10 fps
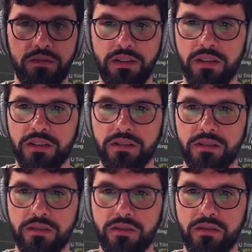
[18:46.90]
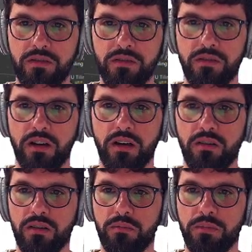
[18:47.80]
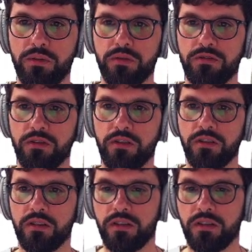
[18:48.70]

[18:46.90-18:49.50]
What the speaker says: this to our beautiful